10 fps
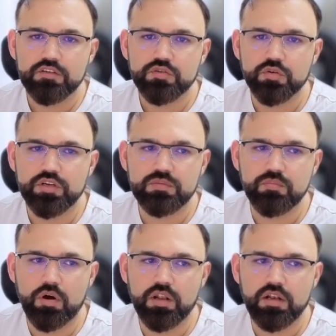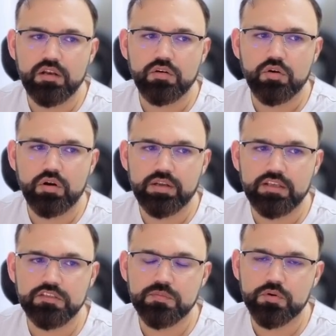So it's
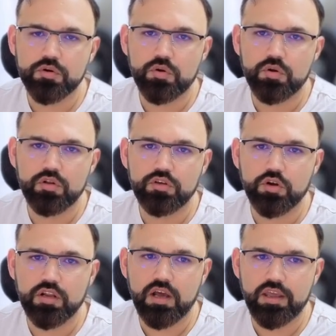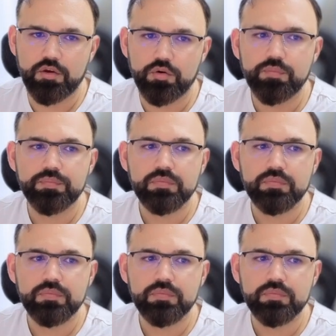modelcontextprotocol.io.